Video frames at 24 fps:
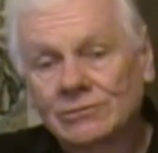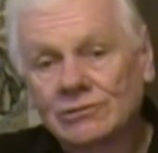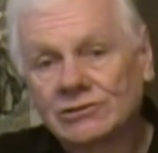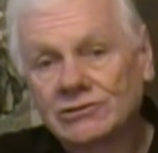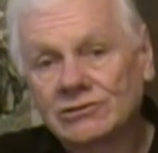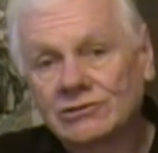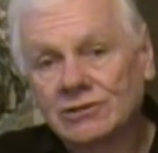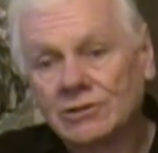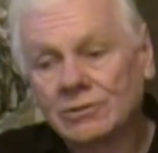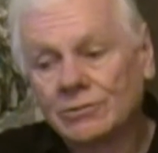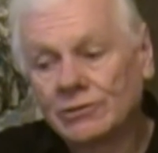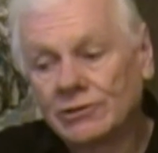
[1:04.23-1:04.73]
How
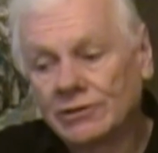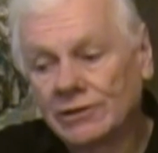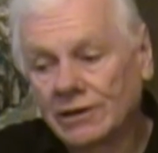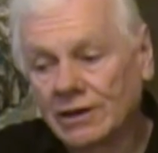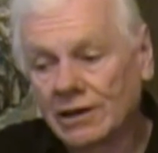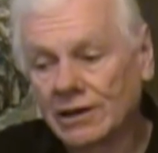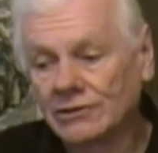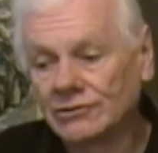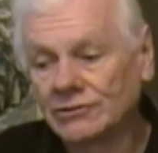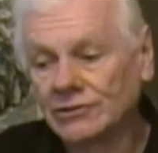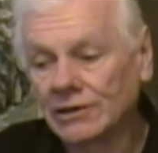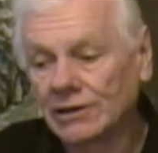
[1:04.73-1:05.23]
much stupider
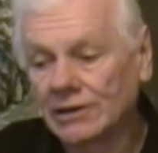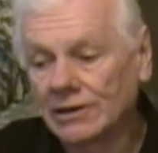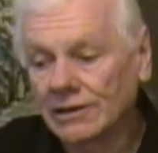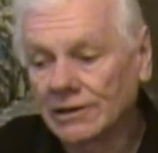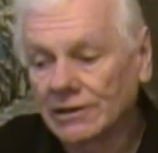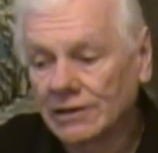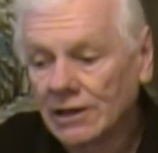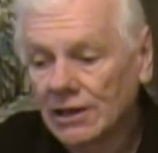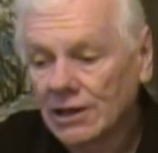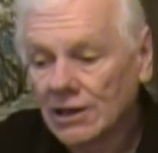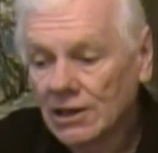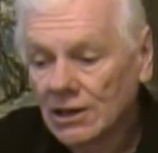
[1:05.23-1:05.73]
can you
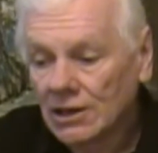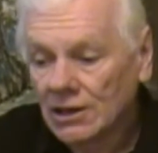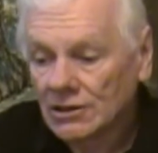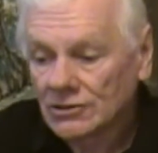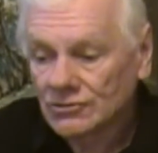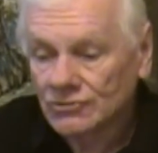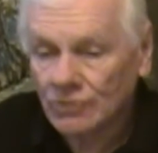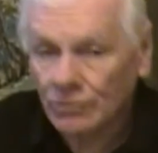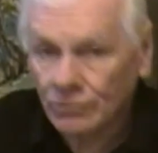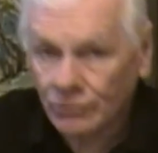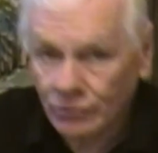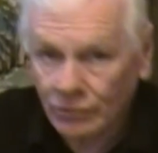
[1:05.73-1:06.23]
get?
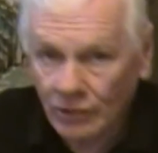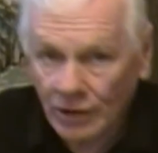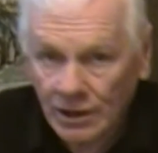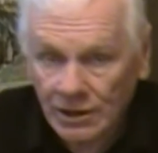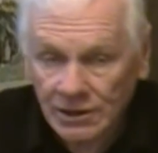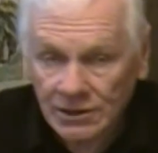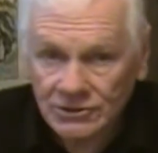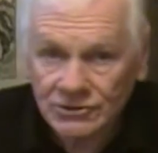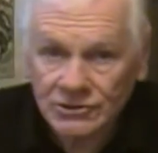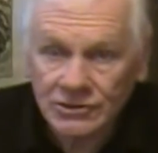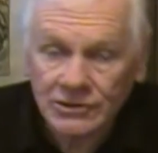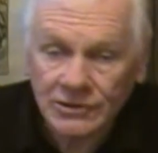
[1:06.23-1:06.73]
So with
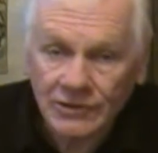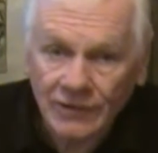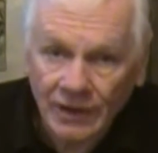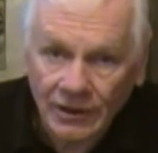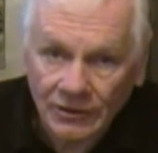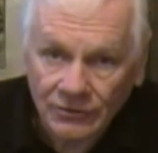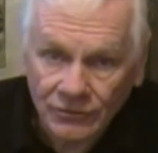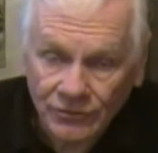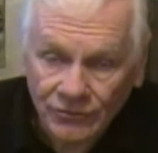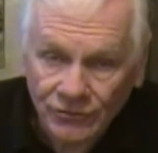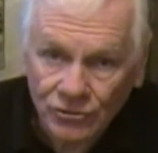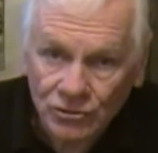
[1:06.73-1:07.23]
regards to
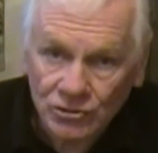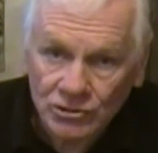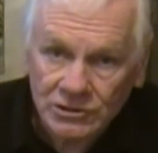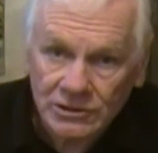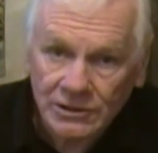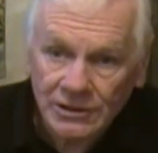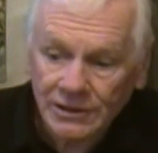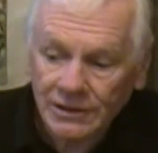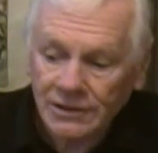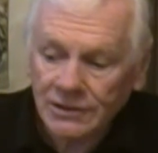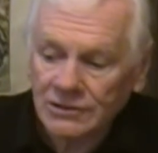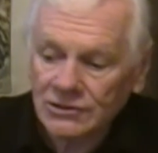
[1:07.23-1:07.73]
that, the first
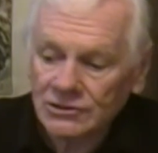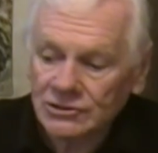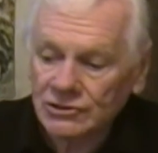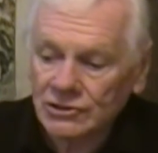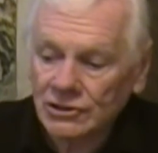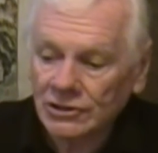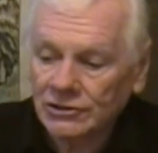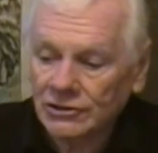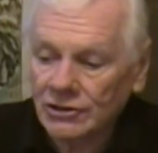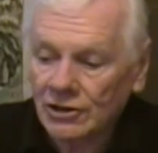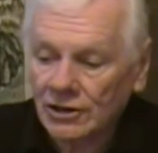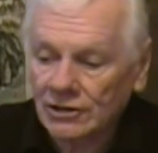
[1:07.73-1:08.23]
link is
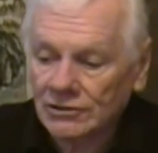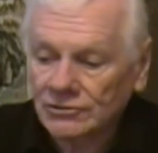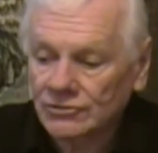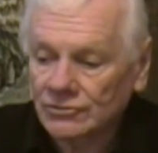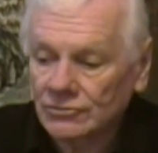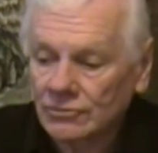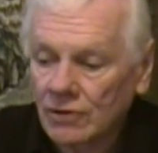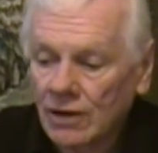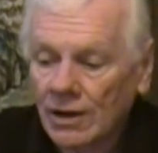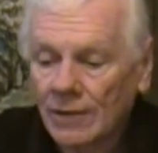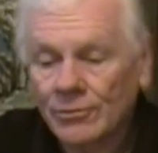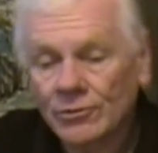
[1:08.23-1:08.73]

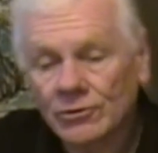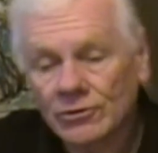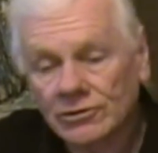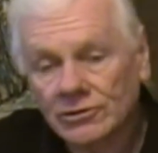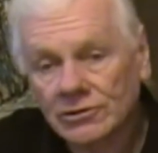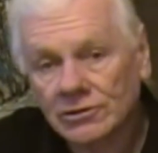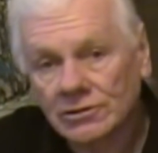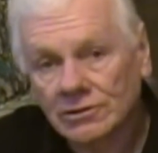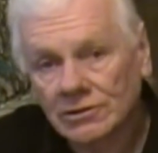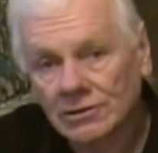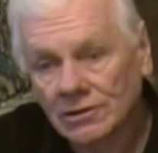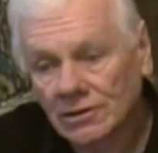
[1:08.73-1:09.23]
Dr.
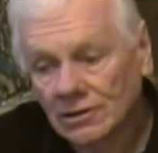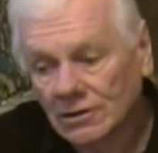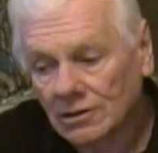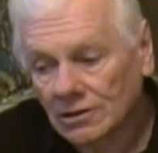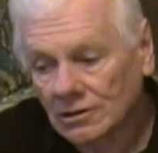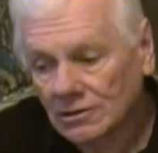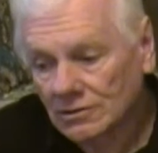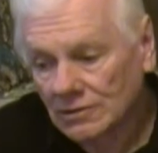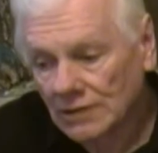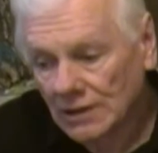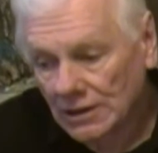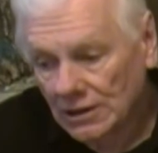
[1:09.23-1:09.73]
Robert
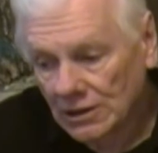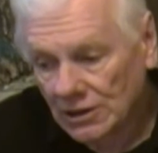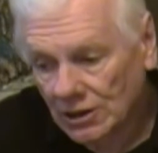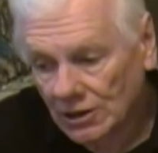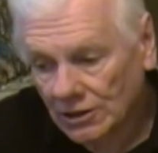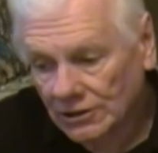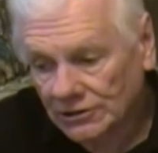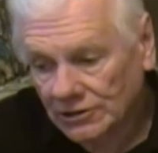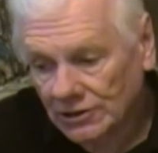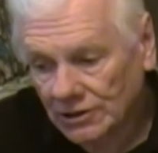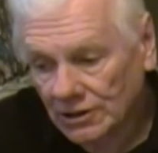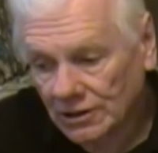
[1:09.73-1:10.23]

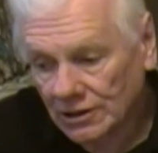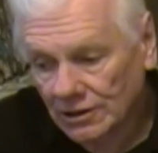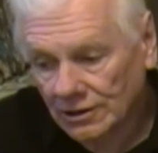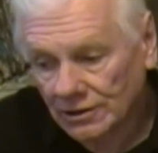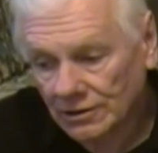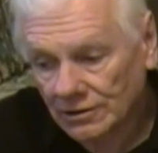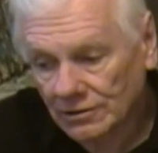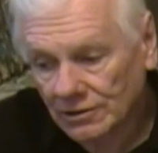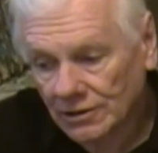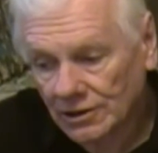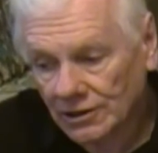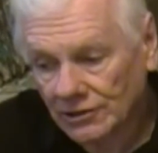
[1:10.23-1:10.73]

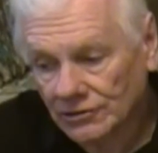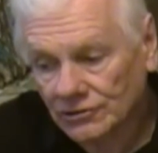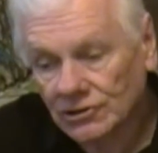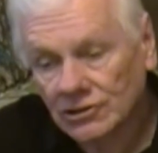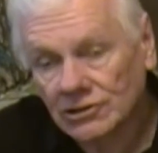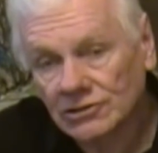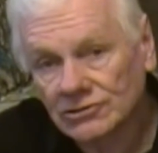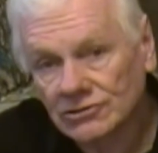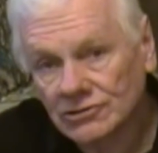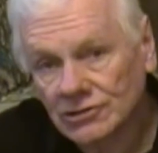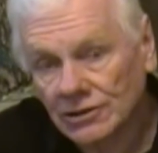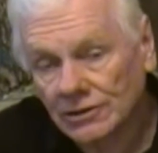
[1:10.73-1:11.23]

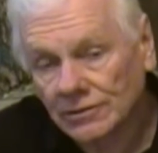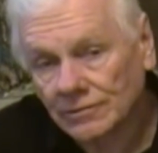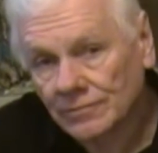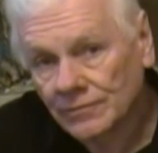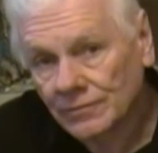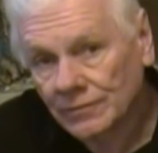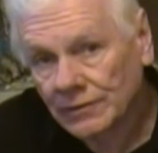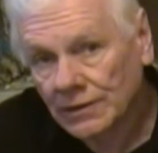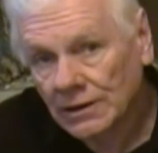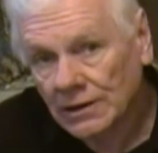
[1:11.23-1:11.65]
Hodgkinson.